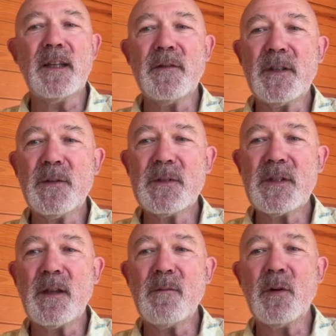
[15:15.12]
Glover, who
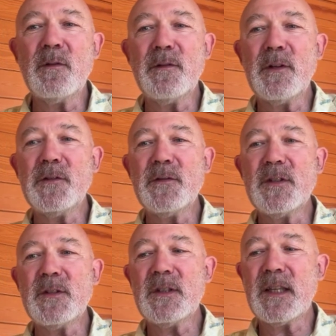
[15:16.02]
was our moral philosophy
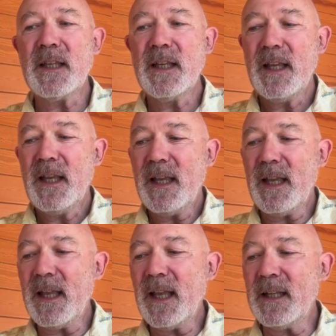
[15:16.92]
tutor,
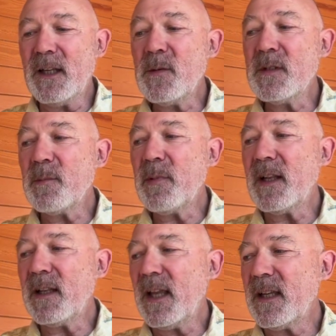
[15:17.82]
and I was a
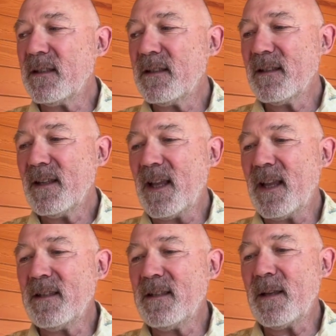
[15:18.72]
bit late,
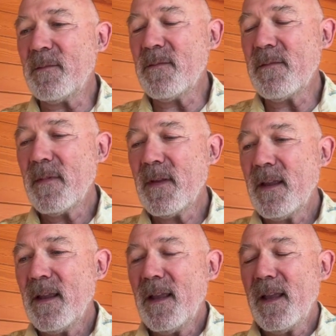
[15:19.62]
and
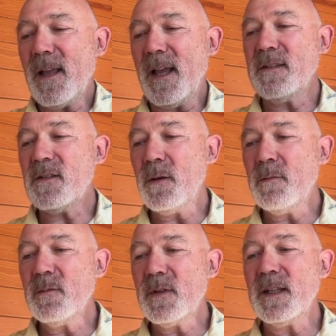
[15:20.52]
so
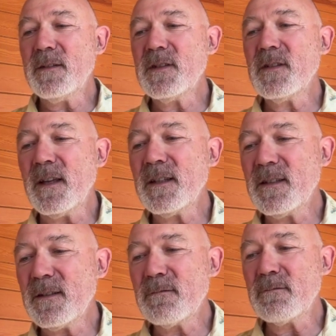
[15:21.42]
I'm kind of starting
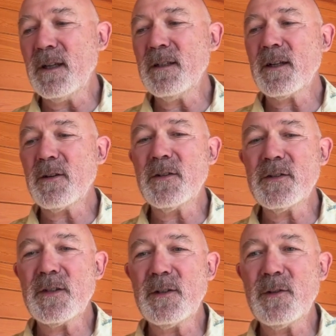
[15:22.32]
to run
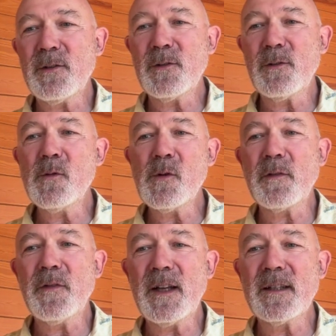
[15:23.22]
across the lawn or
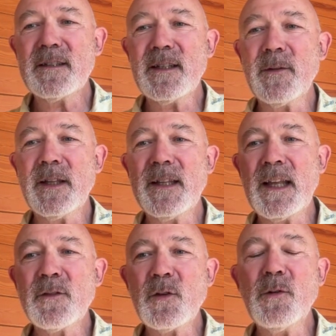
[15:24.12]
walk fast anyway, and then out of the